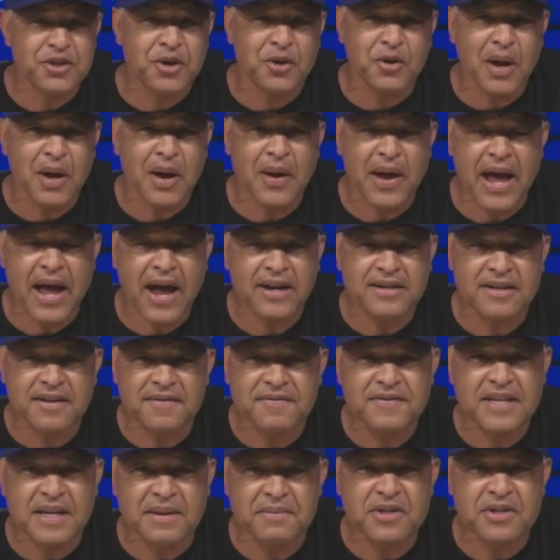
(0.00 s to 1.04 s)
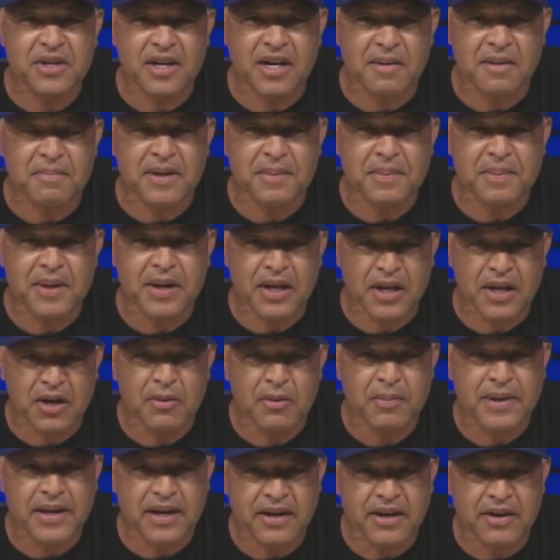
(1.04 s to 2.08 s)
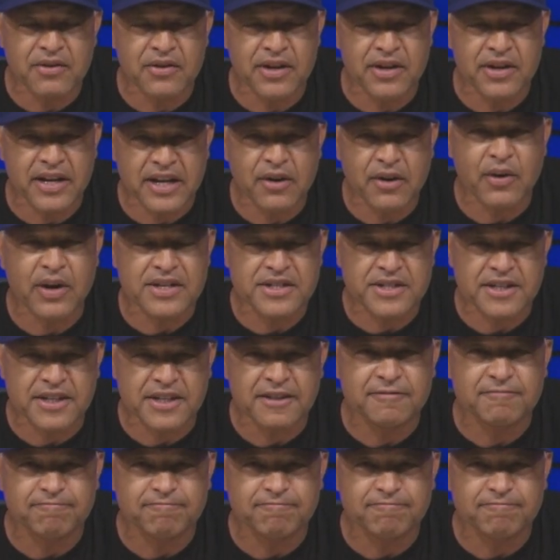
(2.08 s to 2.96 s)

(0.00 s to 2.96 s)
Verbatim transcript: know how active teams are going to be, but it'll be interesting.